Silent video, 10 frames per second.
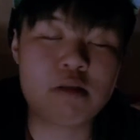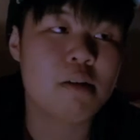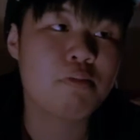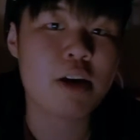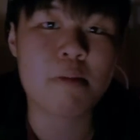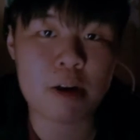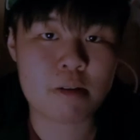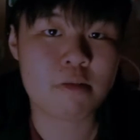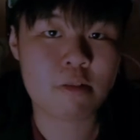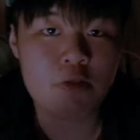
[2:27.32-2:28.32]
I play my
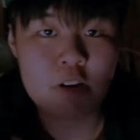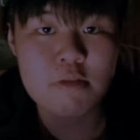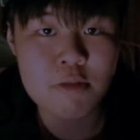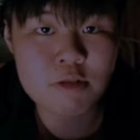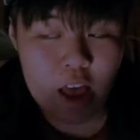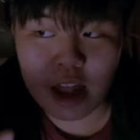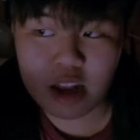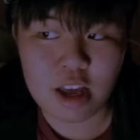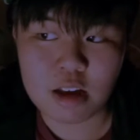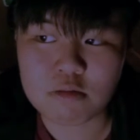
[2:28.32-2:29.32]
favorite music, and
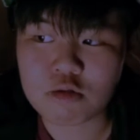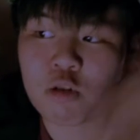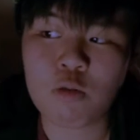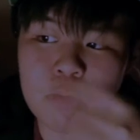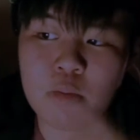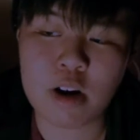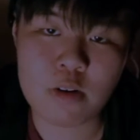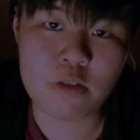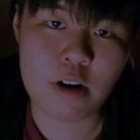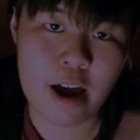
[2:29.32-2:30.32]
then I throw in
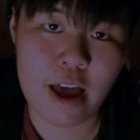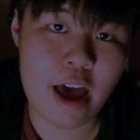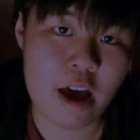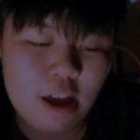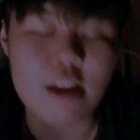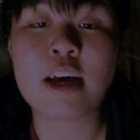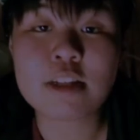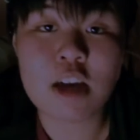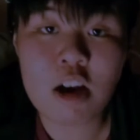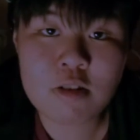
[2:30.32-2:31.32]
whatever I have, and that's
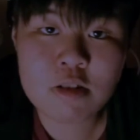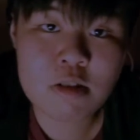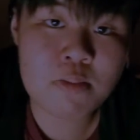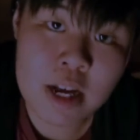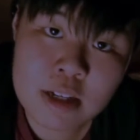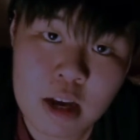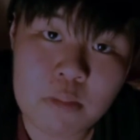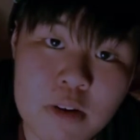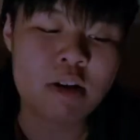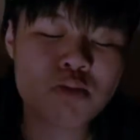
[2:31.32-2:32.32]
how I started pen
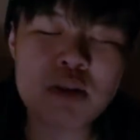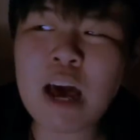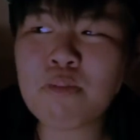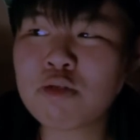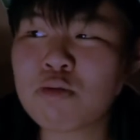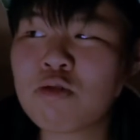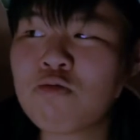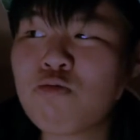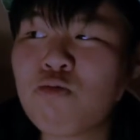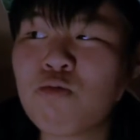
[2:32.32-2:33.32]
tapping. Because what happens when you
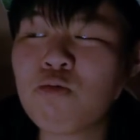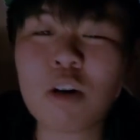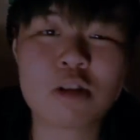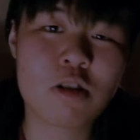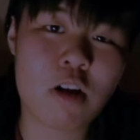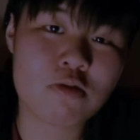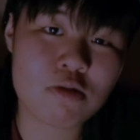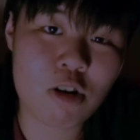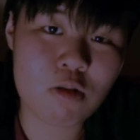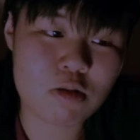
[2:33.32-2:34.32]
watch a lot of
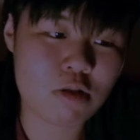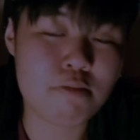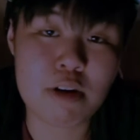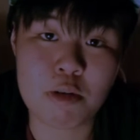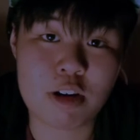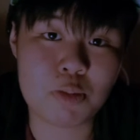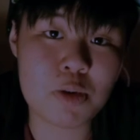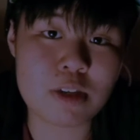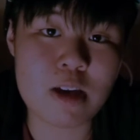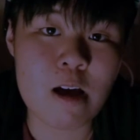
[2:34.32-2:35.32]
tutorials or memorize
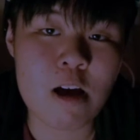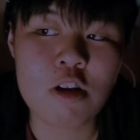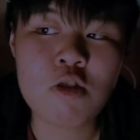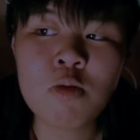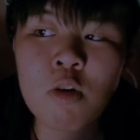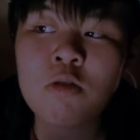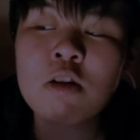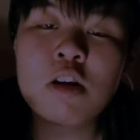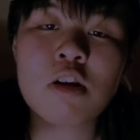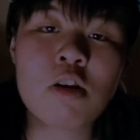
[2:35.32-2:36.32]
beats? You would
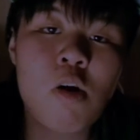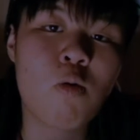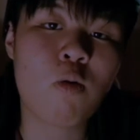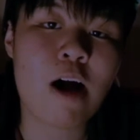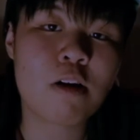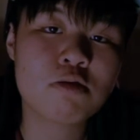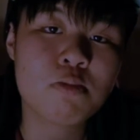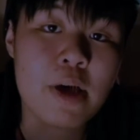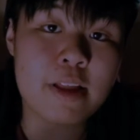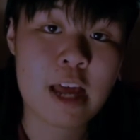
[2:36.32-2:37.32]
only know how to
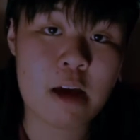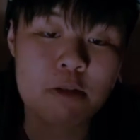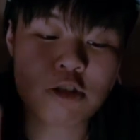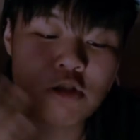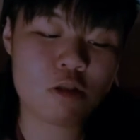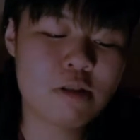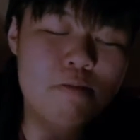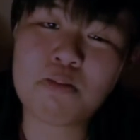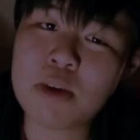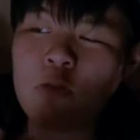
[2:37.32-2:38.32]
pen tap a certain
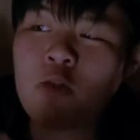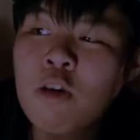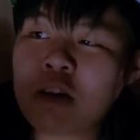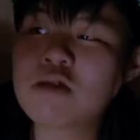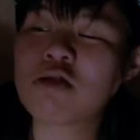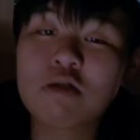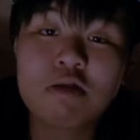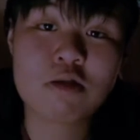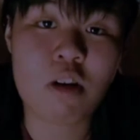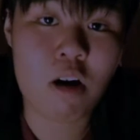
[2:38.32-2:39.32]
beat for this certain
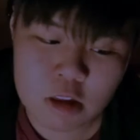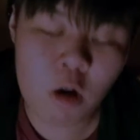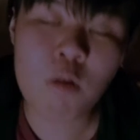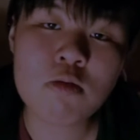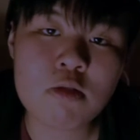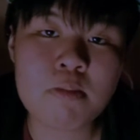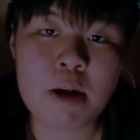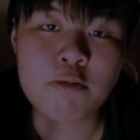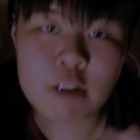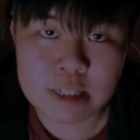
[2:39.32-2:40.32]
song. Don't
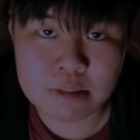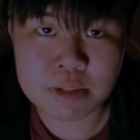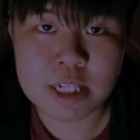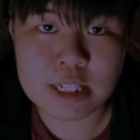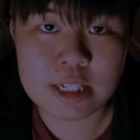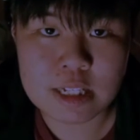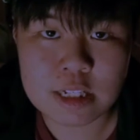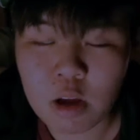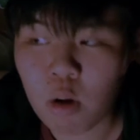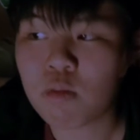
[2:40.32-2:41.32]
memorize beats,
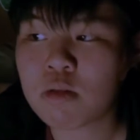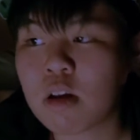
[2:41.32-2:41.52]
don't